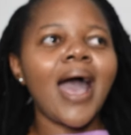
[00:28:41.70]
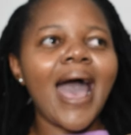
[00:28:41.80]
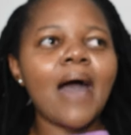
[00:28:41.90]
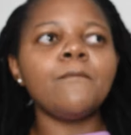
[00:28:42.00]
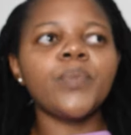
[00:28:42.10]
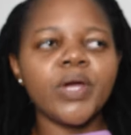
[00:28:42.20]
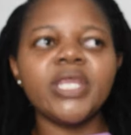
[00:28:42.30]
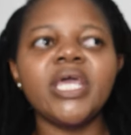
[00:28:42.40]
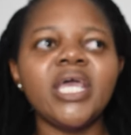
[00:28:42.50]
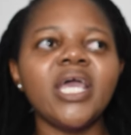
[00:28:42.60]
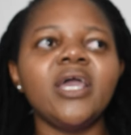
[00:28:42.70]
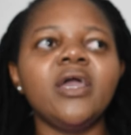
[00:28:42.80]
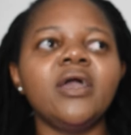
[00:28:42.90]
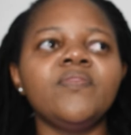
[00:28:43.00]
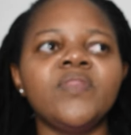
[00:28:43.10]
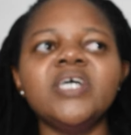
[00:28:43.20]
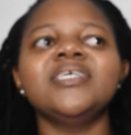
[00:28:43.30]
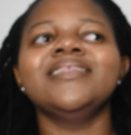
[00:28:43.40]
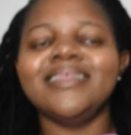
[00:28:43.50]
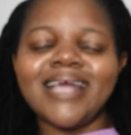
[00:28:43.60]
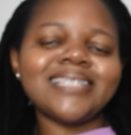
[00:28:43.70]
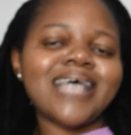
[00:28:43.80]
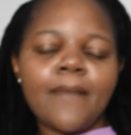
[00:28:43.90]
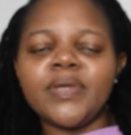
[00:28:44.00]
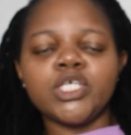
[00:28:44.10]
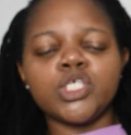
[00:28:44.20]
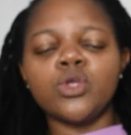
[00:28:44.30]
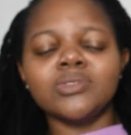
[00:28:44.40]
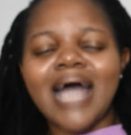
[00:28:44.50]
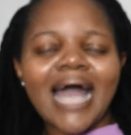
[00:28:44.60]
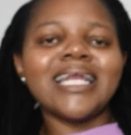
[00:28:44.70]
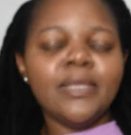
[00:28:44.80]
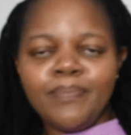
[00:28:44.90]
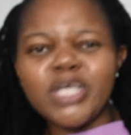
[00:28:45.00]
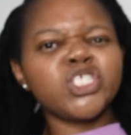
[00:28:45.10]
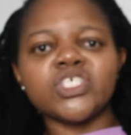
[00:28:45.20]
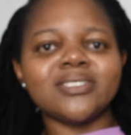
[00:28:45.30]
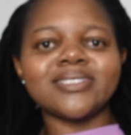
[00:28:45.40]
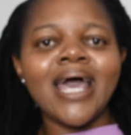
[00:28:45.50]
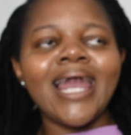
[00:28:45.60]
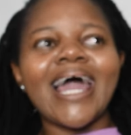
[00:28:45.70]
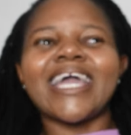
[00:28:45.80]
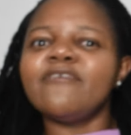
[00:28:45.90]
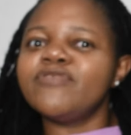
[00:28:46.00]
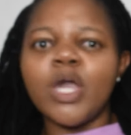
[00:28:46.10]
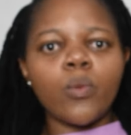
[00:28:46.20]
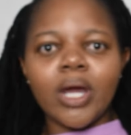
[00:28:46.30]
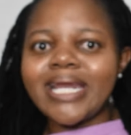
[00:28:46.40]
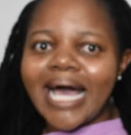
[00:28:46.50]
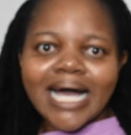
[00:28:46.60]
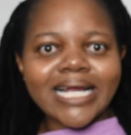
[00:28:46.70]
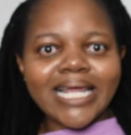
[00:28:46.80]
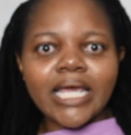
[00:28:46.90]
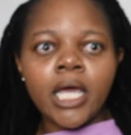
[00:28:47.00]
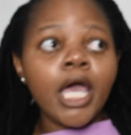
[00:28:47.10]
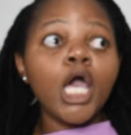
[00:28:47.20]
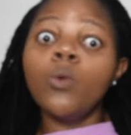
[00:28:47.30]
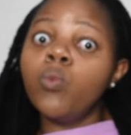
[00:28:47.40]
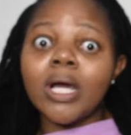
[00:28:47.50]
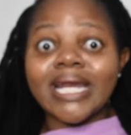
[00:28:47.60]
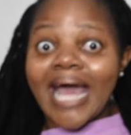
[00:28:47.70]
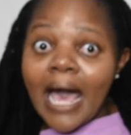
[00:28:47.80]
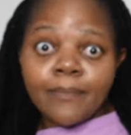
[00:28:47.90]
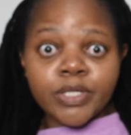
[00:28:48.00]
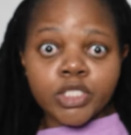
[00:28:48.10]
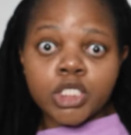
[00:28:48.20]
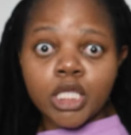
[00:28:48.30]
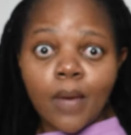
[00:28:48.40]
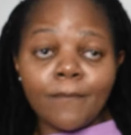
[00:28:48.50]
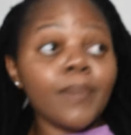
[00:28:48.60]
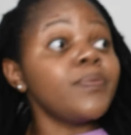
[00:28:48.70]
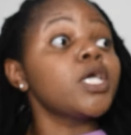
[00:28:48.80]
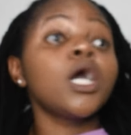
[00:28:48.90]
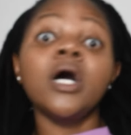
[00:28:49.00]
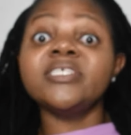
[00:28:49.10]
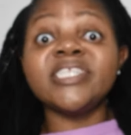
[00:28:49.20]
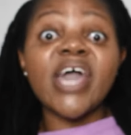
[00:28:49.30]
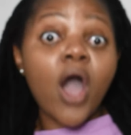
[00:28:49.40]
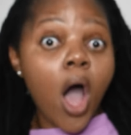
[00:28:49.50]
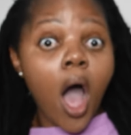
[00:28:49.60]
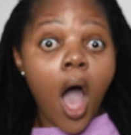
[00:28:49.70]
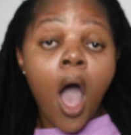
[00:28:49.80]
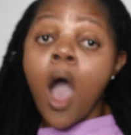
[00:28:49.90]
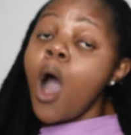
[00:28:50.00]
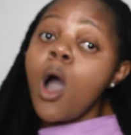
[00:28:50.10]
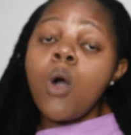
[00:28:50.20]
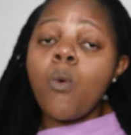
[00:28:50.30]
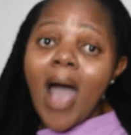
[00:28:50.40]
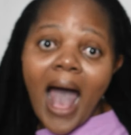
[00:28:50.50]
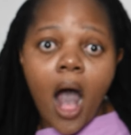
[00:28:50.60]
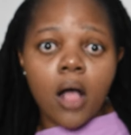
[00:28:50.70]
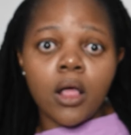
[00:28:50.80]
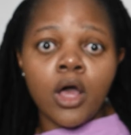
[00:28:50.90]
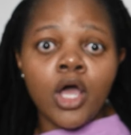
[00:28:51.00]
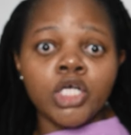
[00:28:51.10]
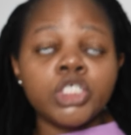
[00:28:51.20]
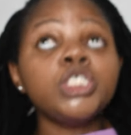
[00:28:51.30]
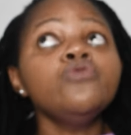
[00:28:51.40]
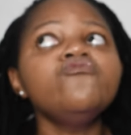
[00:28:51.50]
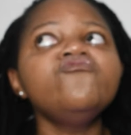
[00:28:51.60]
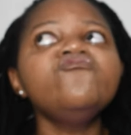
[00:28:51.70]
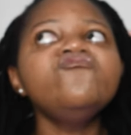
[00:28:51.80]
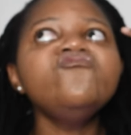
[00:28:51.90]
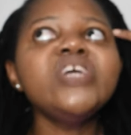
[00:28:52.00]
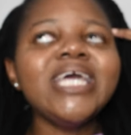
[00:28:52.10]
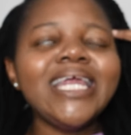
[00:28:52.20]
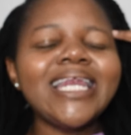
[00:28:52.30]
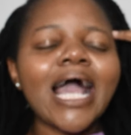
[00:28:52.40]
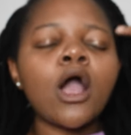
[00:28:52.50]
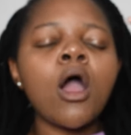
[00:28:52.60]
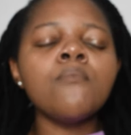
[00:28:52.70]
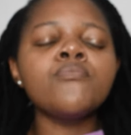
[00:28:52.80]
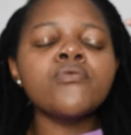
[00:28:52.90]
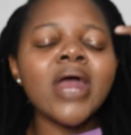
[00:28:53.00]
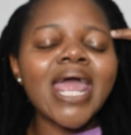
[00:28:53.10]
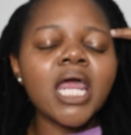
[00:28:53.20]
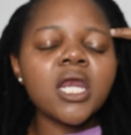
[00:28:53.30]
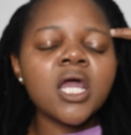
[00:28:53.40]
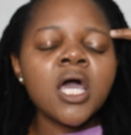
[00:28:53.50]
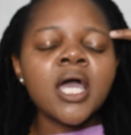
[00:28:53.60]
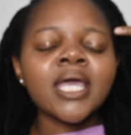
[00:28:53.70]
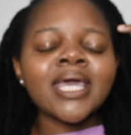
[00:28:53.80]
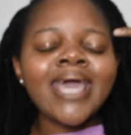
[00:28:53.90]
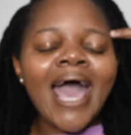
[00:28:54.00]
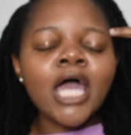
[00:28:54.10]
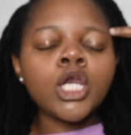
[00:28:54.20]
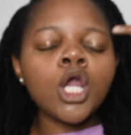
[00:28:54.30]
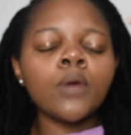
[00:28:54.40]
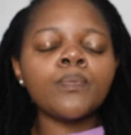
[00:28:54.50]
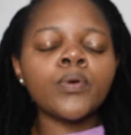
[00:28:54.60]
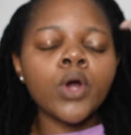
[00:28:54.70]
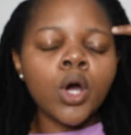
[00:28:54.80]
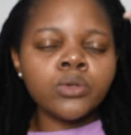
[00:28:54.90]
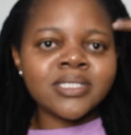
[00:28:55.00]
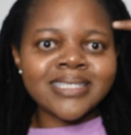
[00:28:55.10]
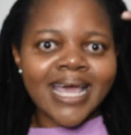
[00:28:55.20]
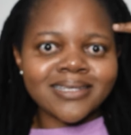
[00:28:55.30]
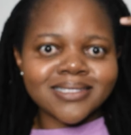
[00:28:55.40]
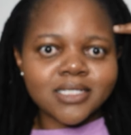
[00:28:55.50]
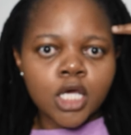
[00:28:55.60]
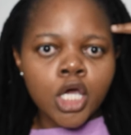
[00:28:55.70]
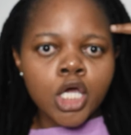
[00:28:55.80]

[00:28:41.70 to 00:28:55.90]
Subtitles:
I'm pretty. That's happening to those ugly bitches. Like if they weren't ugly, it wouldn't happen to them. But because they are, oh wow. She really, like her brain cannot process.